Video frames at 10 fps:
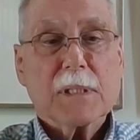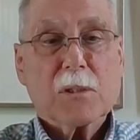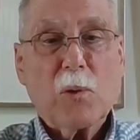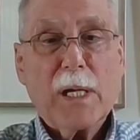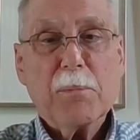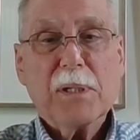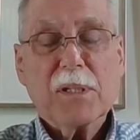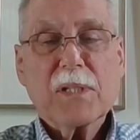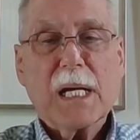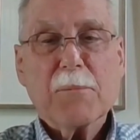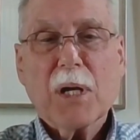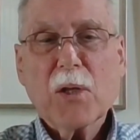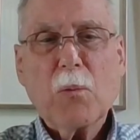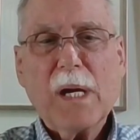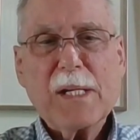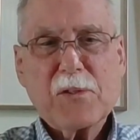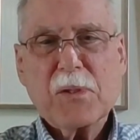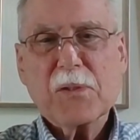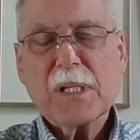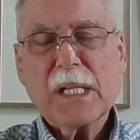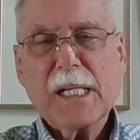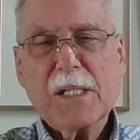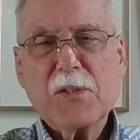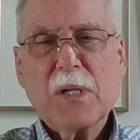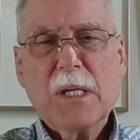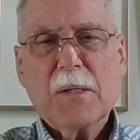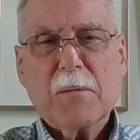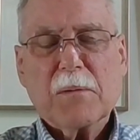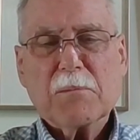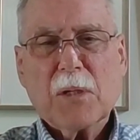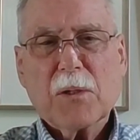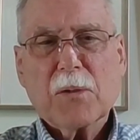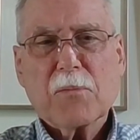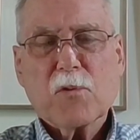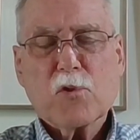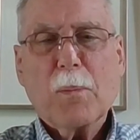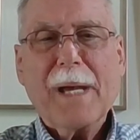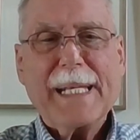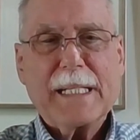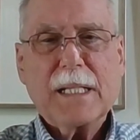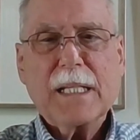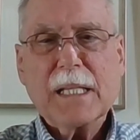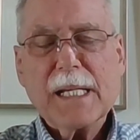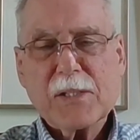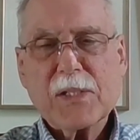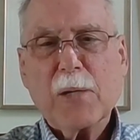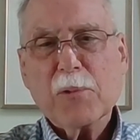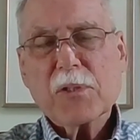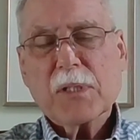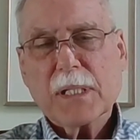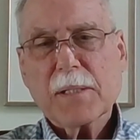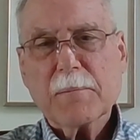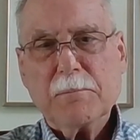quite a bit of time. Otherwise, the delays are dramatically less, I would say.